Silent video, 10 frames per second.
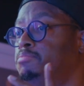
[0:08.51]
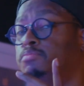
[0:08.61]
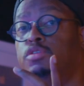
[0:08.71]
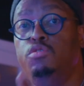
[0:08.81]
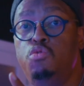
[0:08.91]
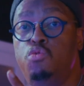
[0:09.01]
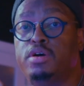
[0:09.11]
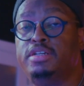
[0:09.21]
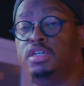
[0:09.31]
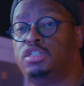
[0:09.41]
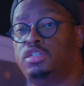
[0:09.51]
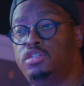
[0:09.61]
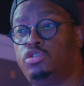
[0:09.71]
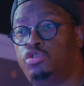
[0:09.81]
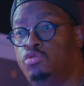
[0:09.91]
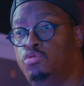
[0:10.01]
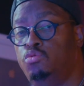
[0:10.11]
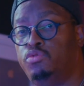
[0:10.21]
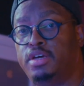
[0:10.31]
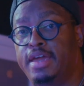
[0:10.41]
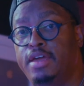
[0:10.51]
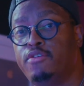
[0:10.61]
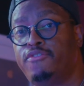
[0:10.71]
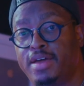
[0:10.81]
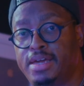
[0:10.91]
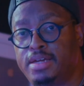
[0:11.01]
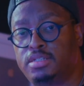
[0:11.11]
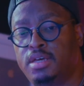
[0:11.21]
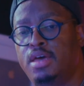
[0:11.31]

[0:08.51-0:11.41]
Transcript: new additions to the interface